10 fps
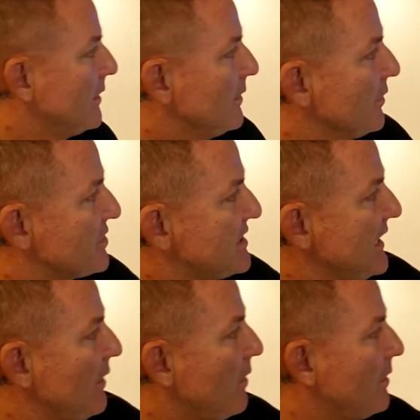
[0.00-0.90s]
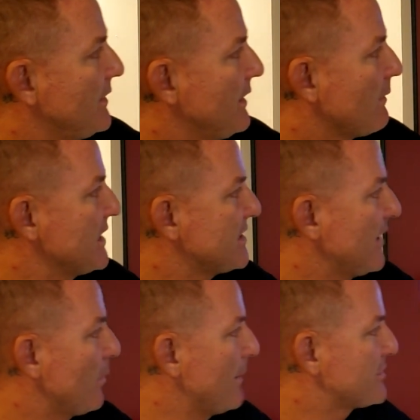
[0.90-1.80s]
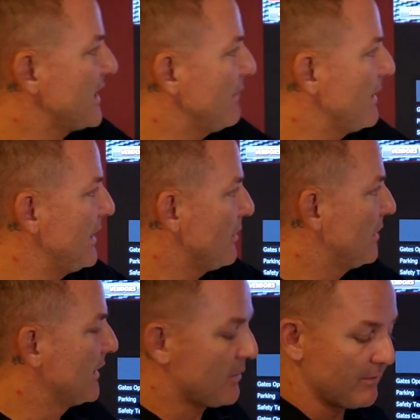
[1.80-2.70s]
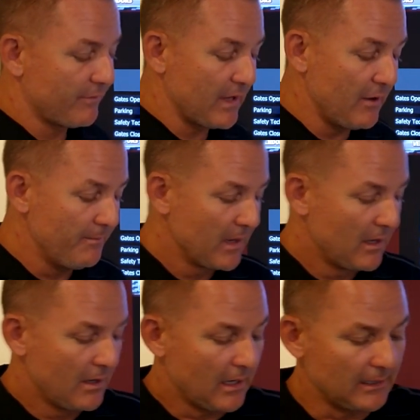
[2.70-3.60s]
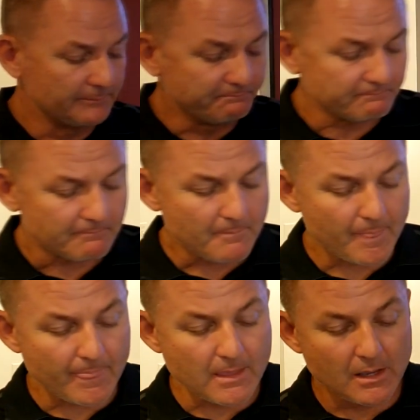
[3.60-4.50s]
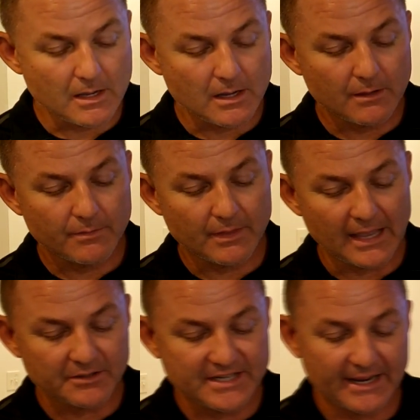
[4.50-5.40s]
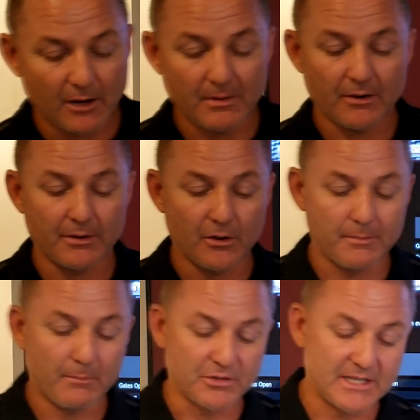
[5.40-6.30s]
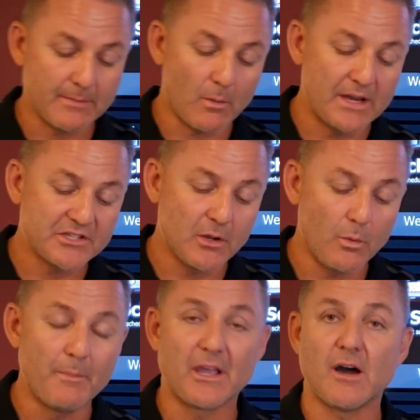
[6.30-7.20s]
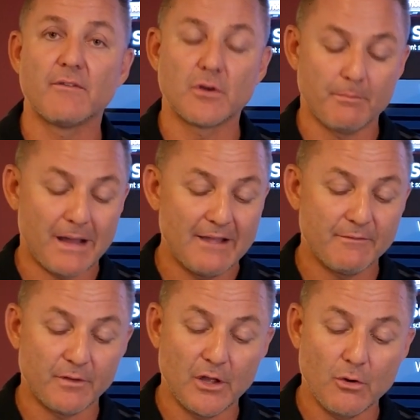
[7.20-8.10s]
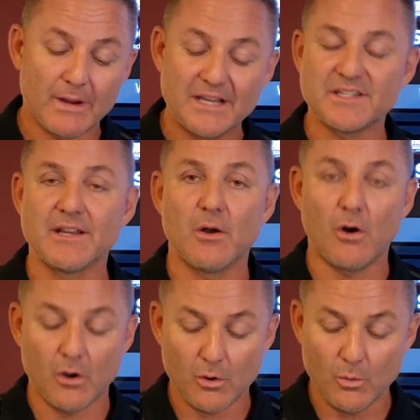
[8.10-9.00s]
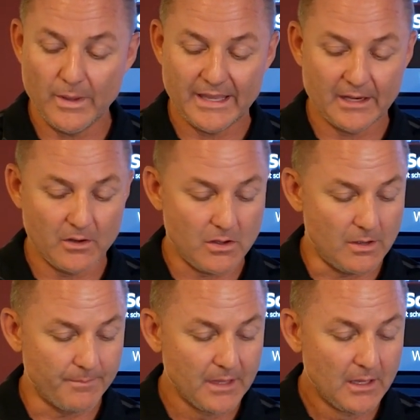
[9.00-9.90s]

you'll see on the right side of the website right here, you click on flow. The Haltech Hail Mary Derby presented by Wiseco will be covered by Flow Racing all weekend long.